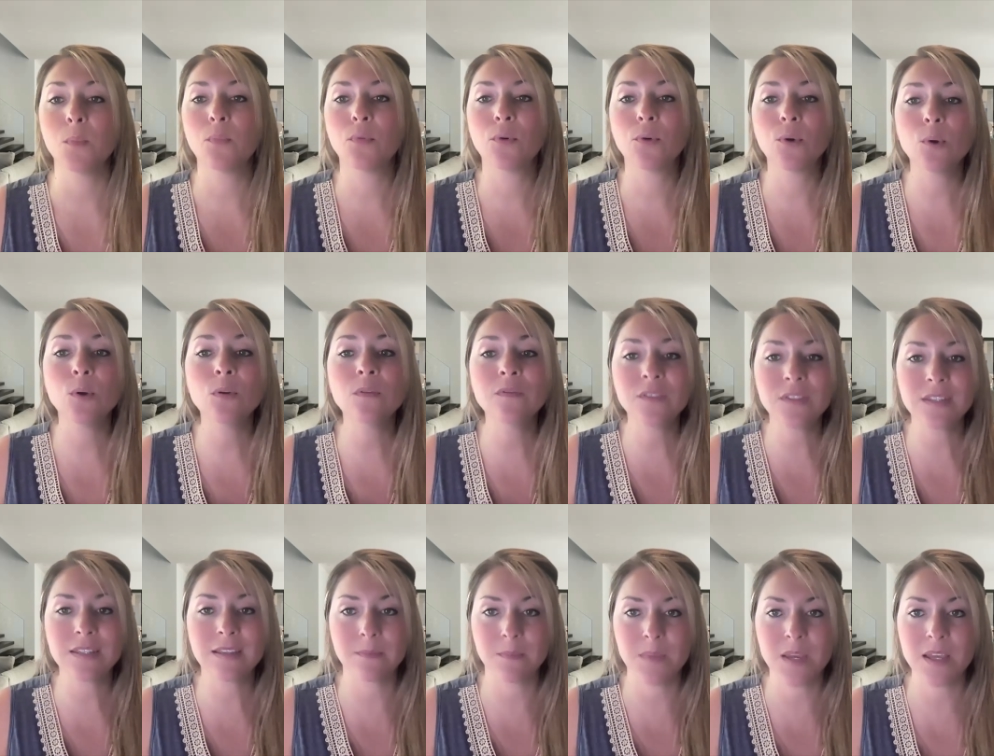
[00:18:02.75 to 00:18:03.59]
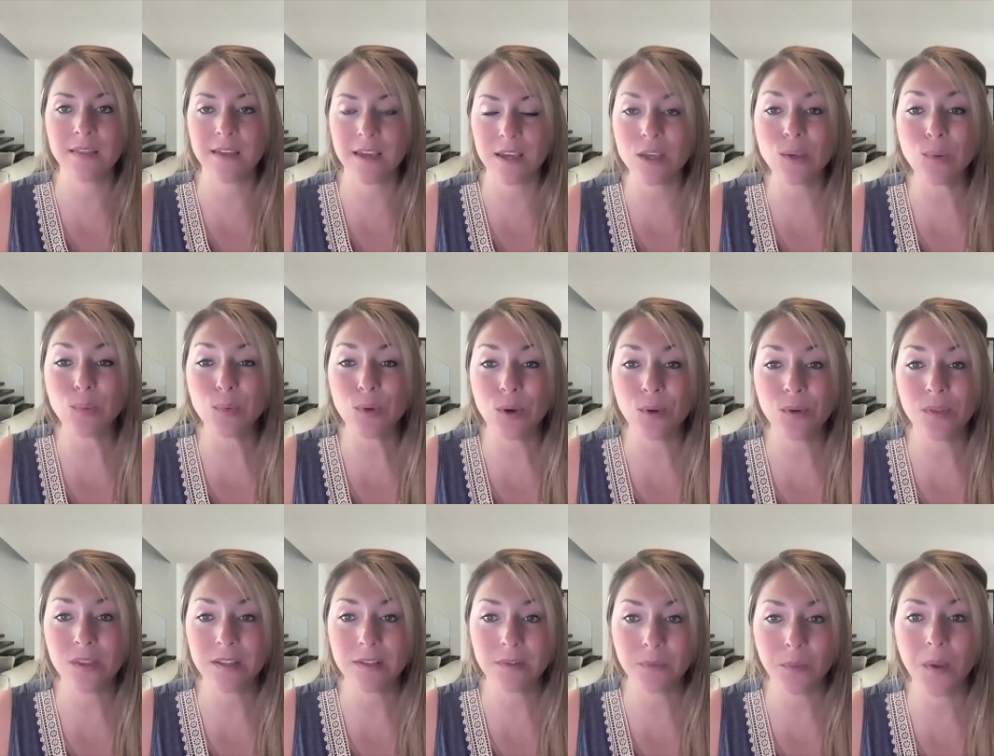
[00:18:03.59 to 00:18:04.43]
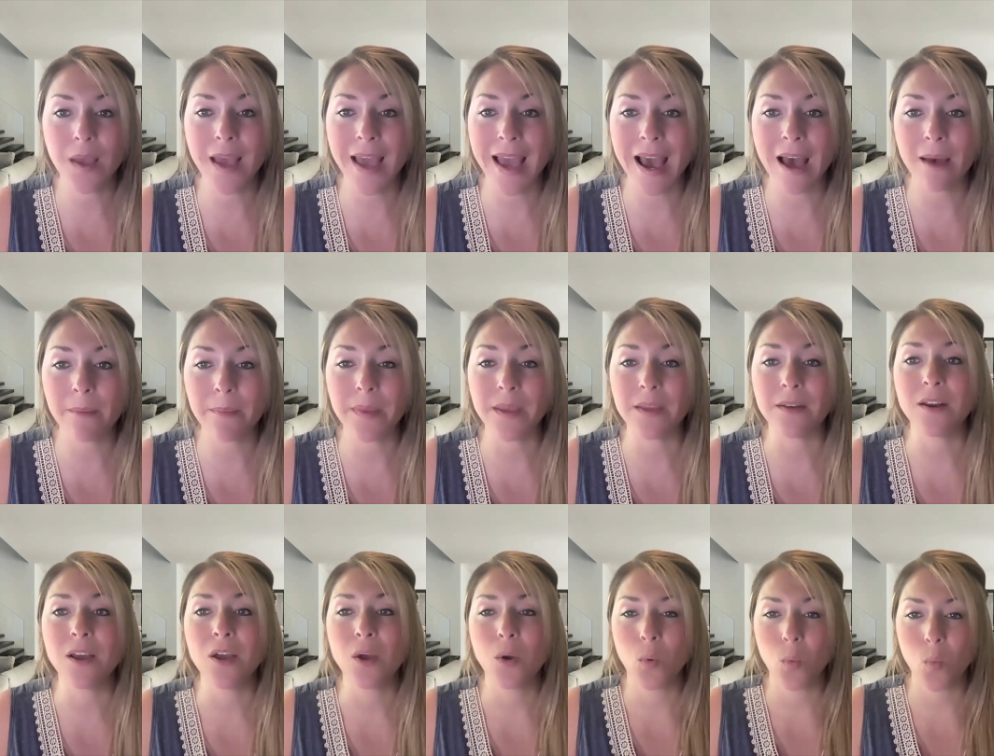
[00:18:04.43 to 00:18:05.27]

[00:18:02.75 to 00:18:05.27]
Prove to me that you know this will happen.